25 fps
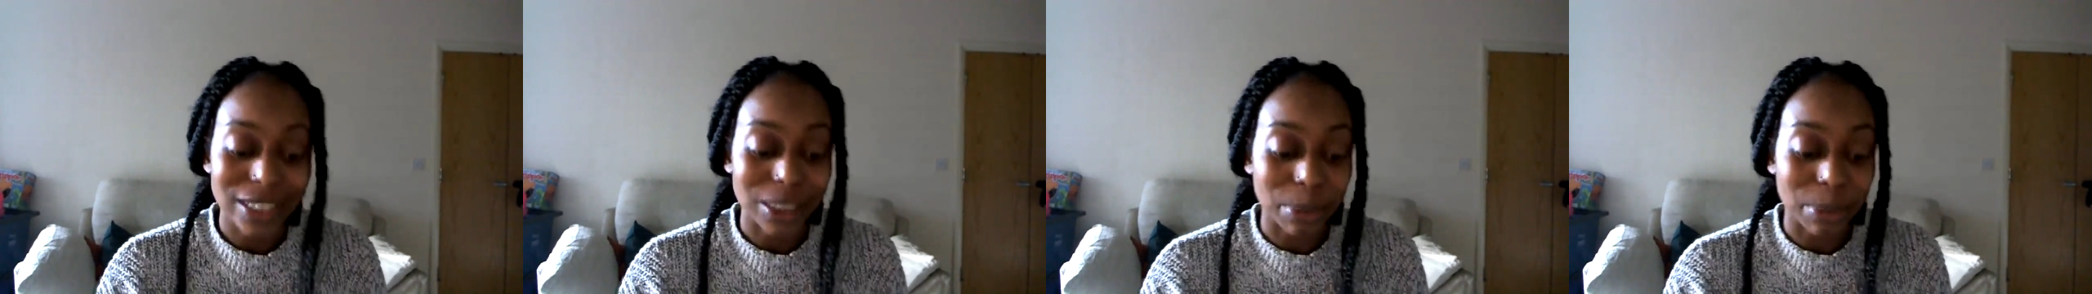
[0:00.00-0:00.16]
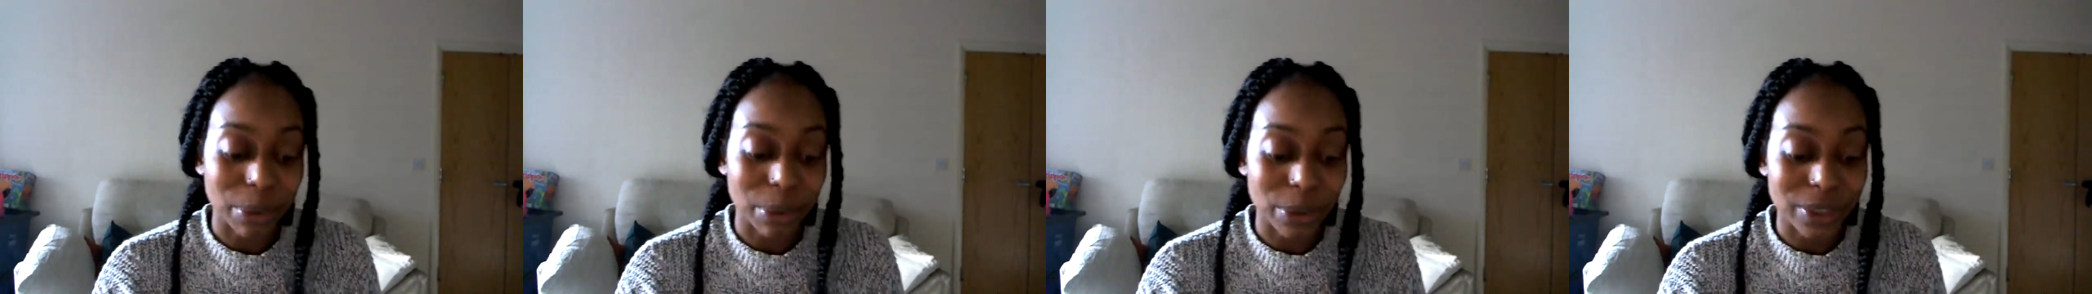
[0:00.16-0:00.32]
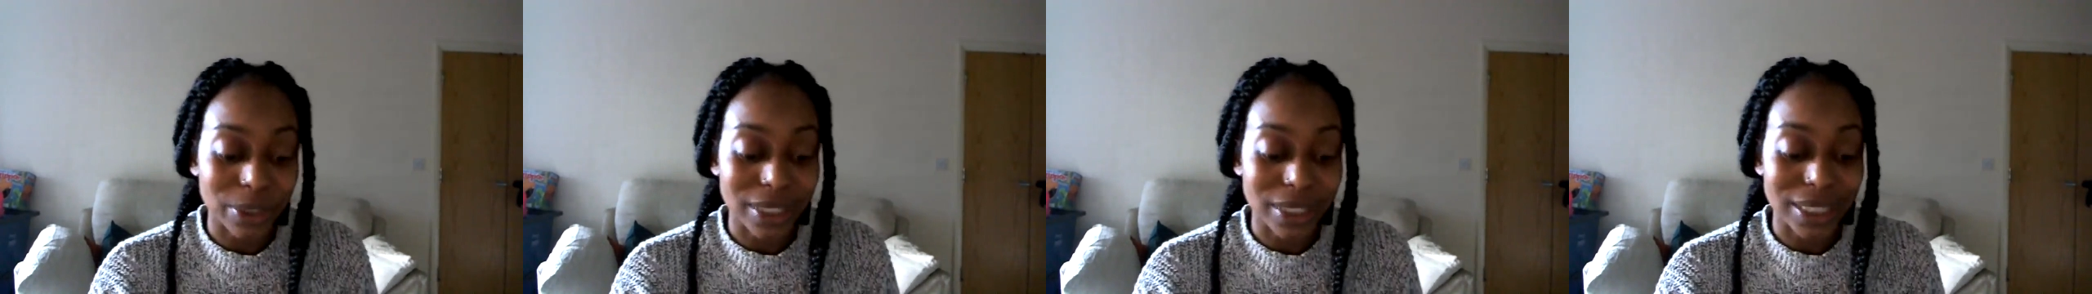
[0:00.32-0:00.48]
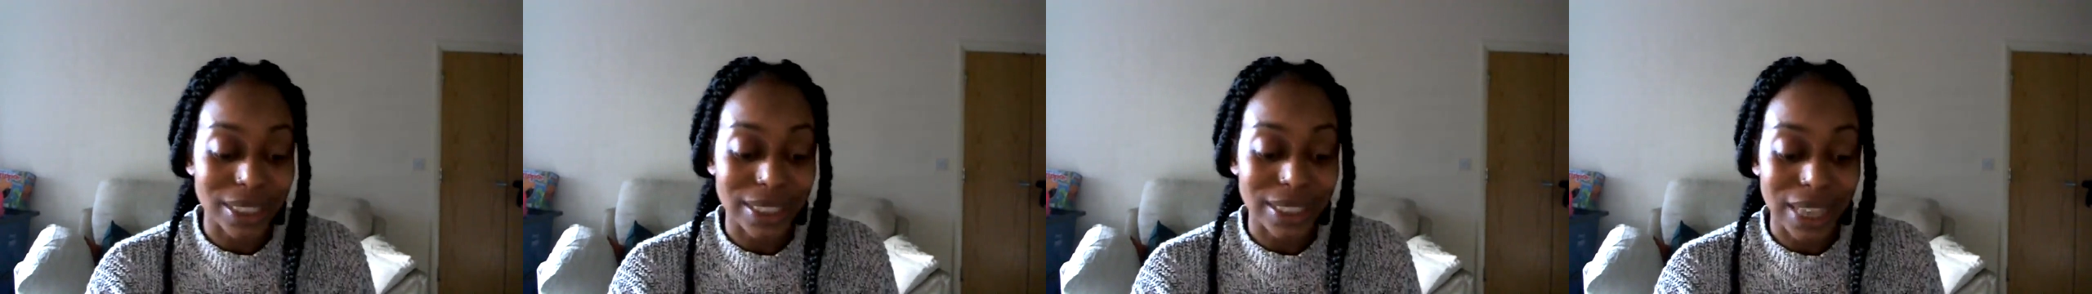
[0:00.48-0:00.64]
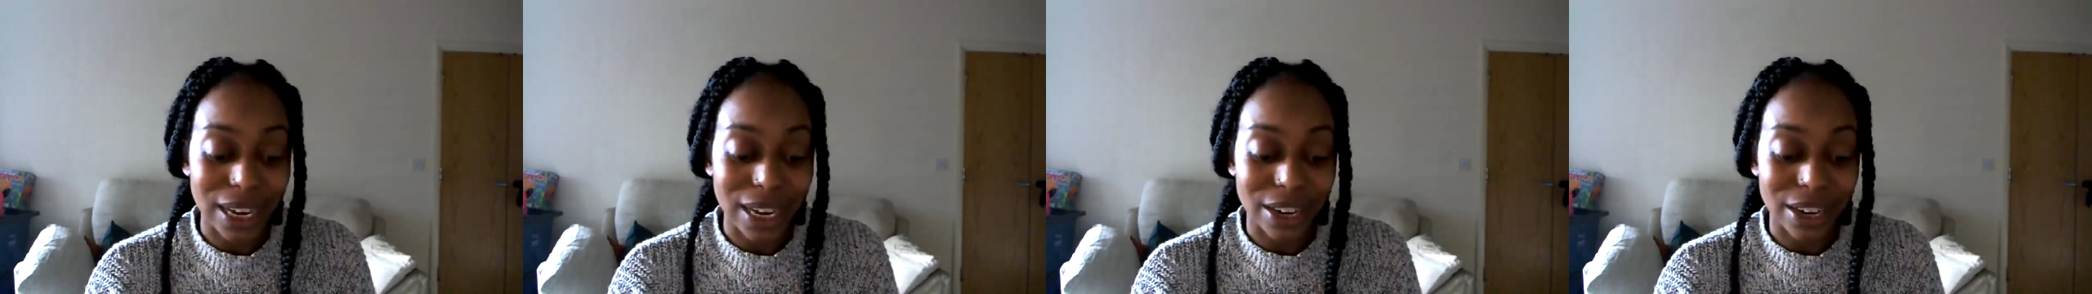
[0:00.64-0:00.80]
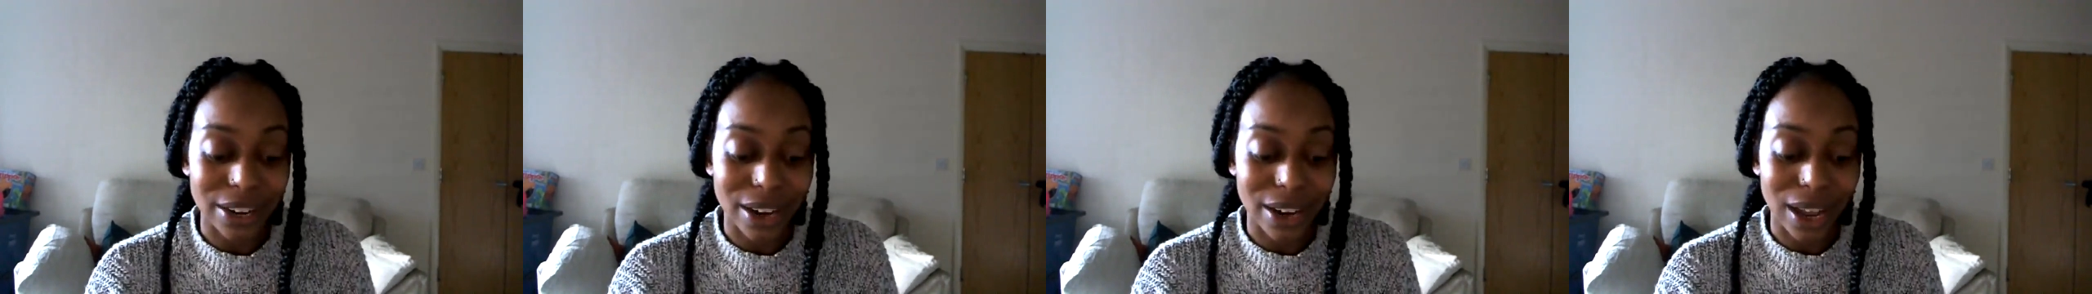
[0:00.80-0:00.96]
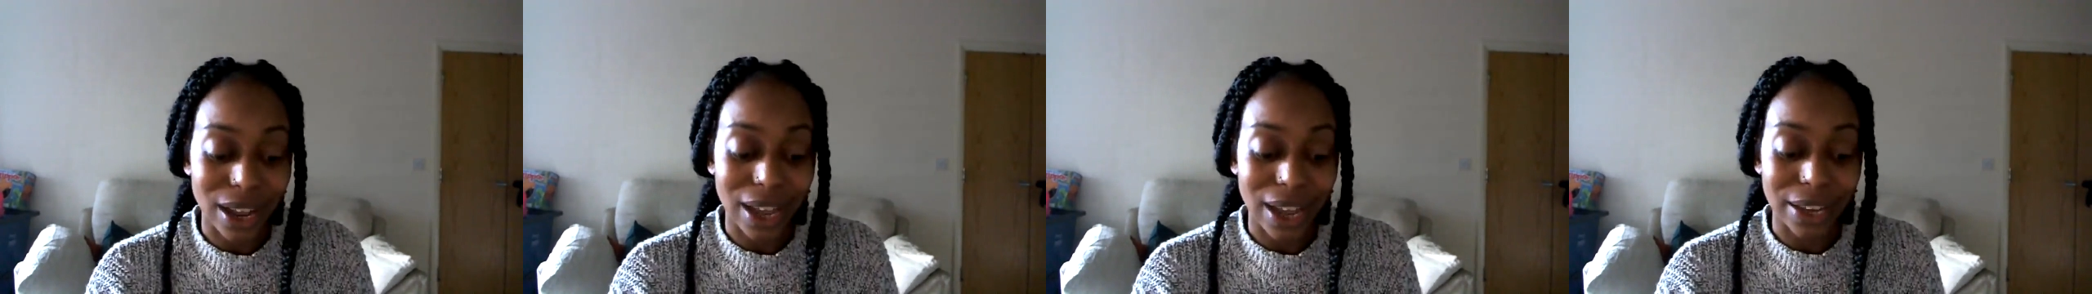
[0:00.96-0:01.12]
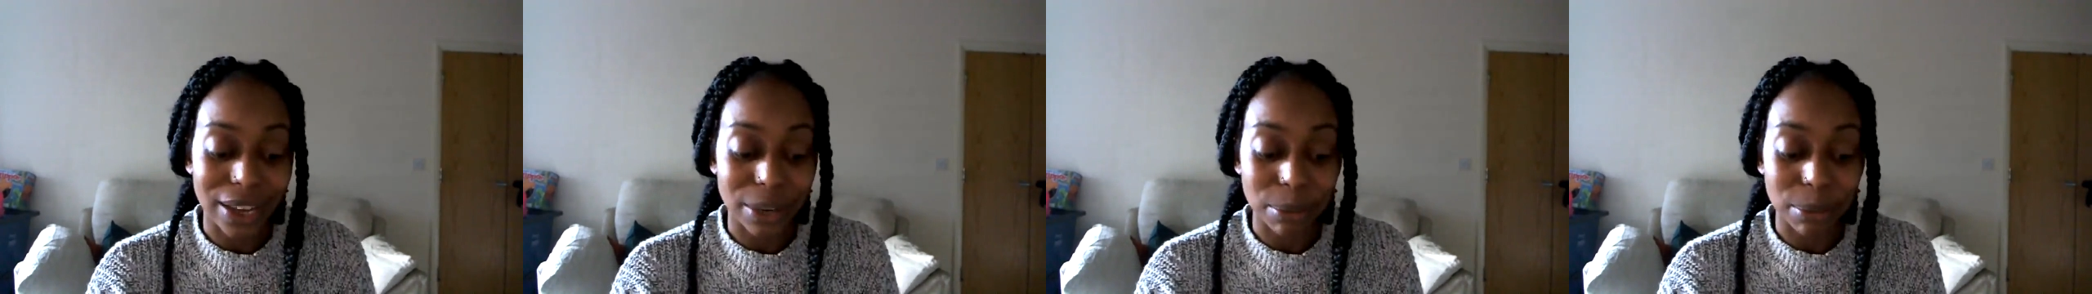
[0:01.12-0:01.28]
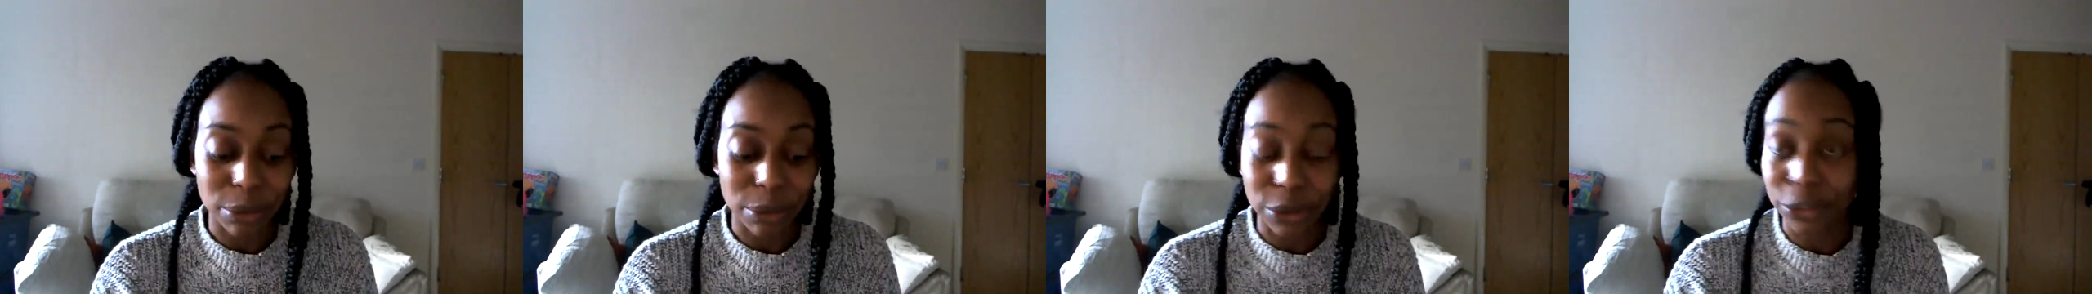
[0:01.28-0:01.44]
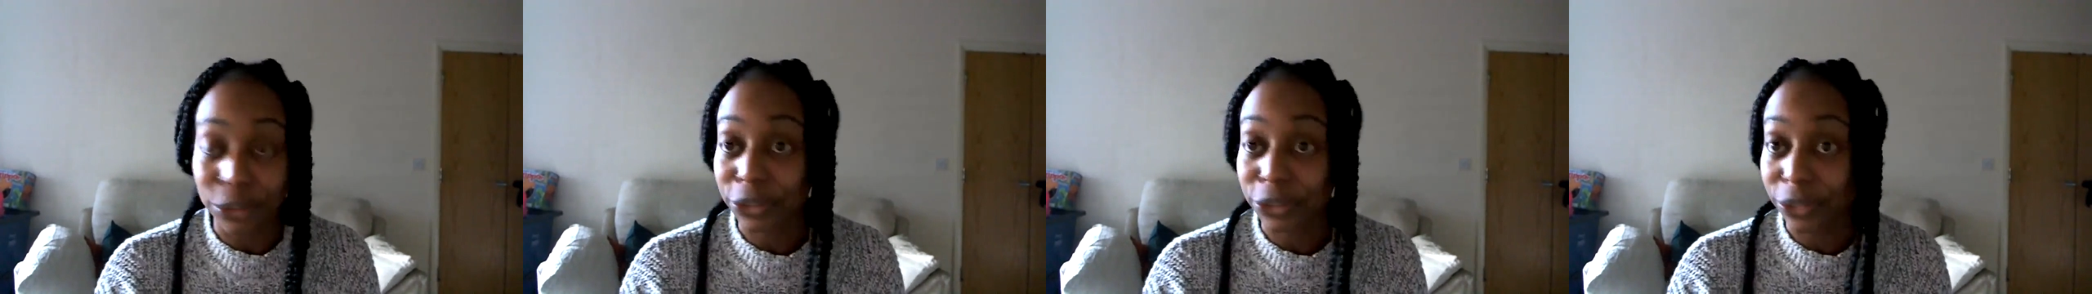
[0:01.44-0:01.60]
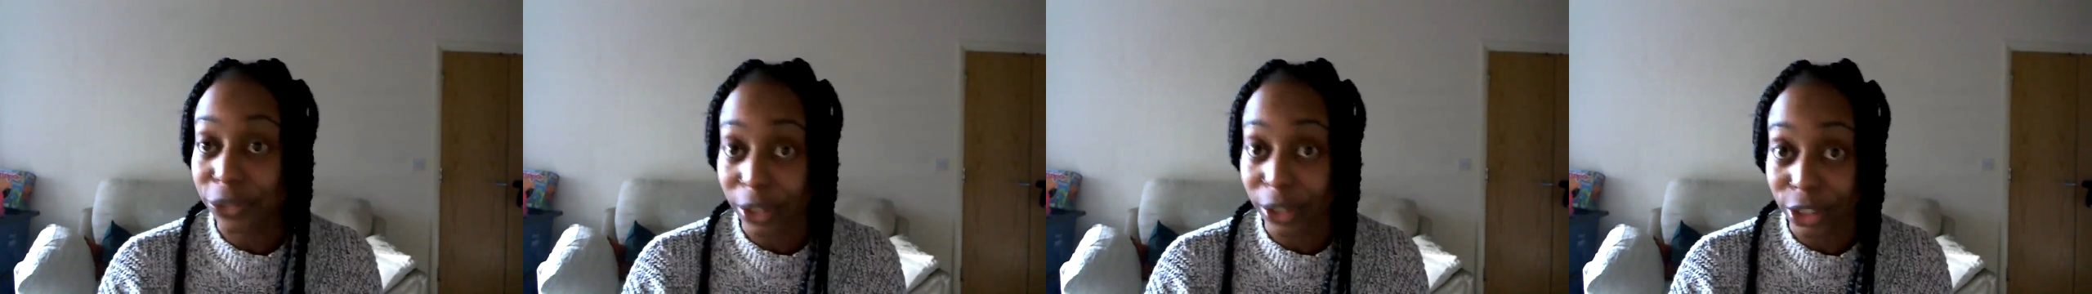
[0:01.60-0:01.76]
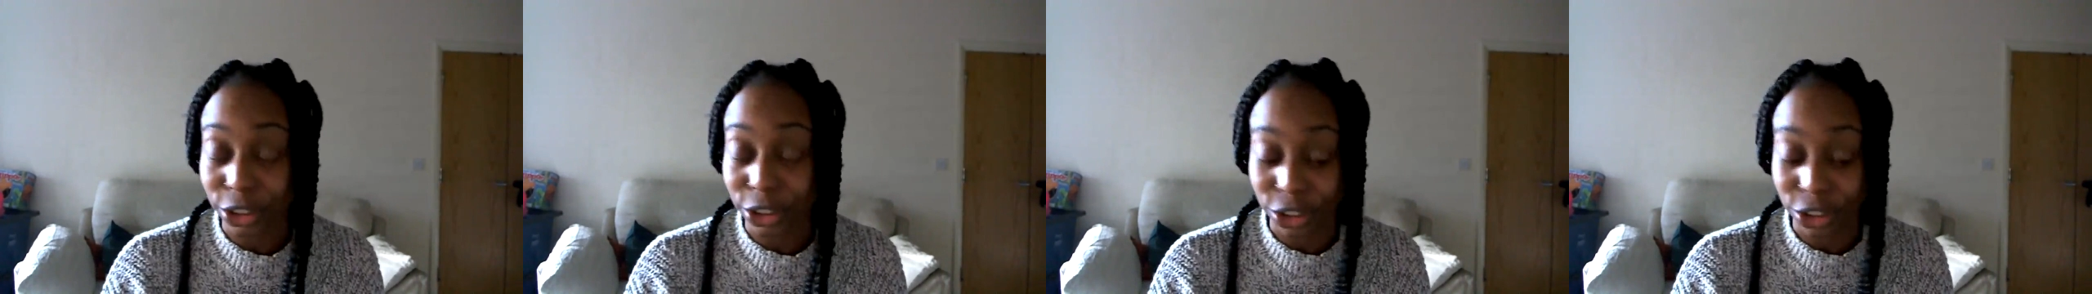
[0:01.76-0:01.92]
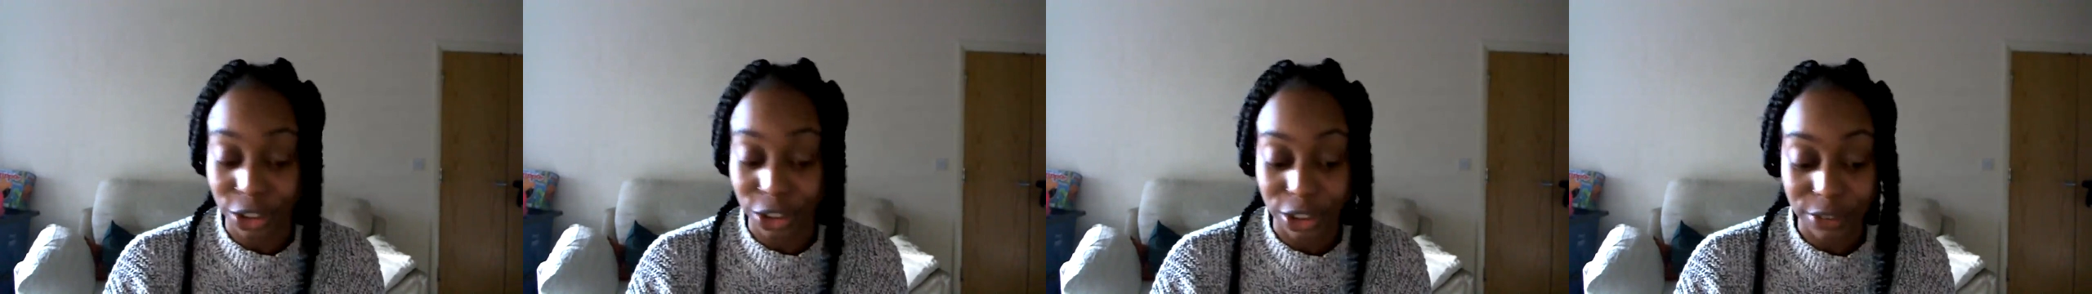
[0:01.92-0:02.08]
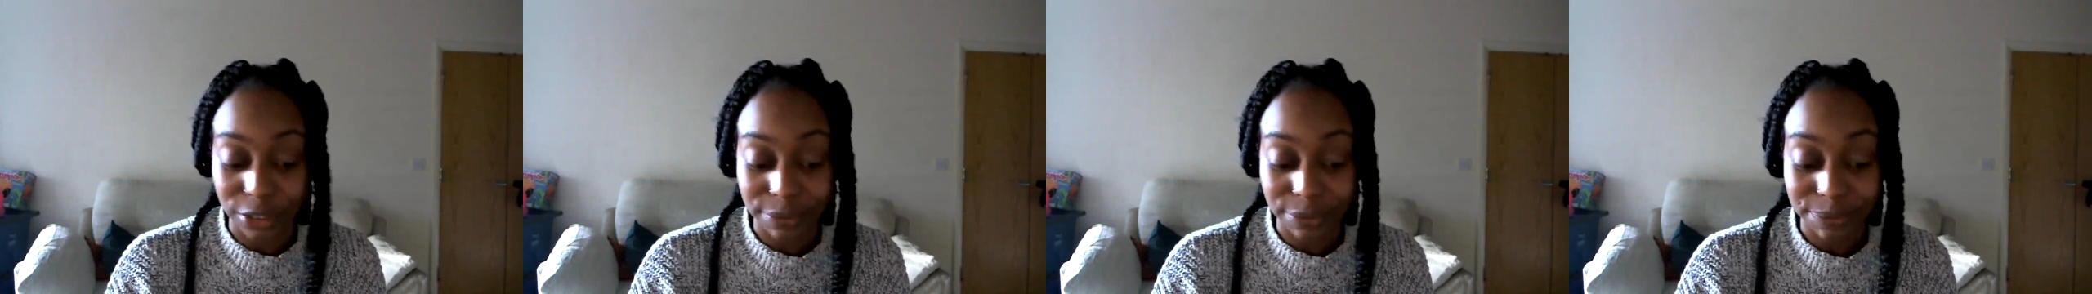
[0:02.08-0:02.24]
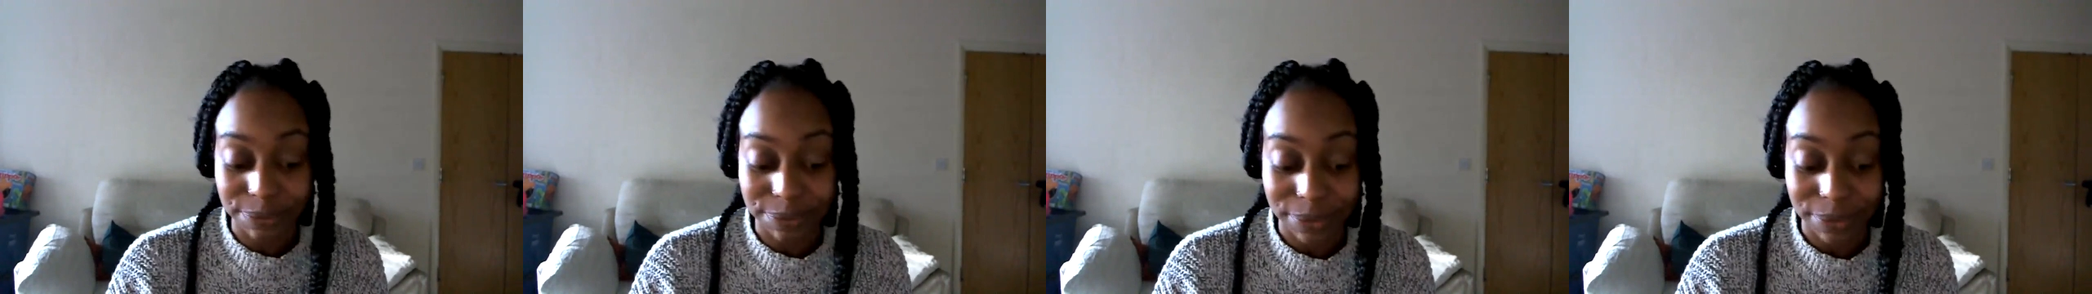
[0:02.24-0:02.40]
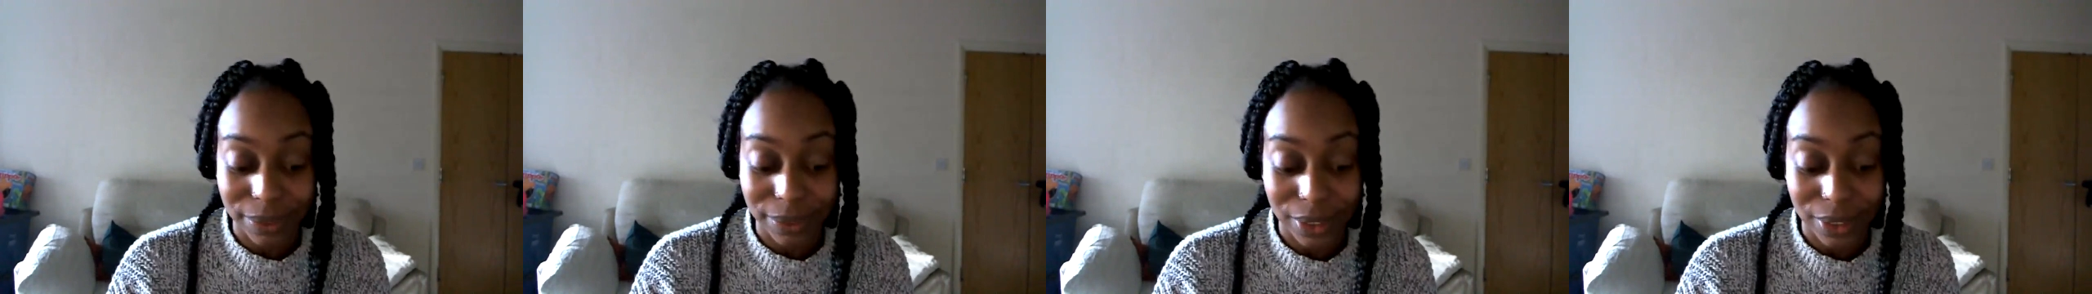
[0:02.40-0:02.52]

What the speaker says: supports the cellular and immune function,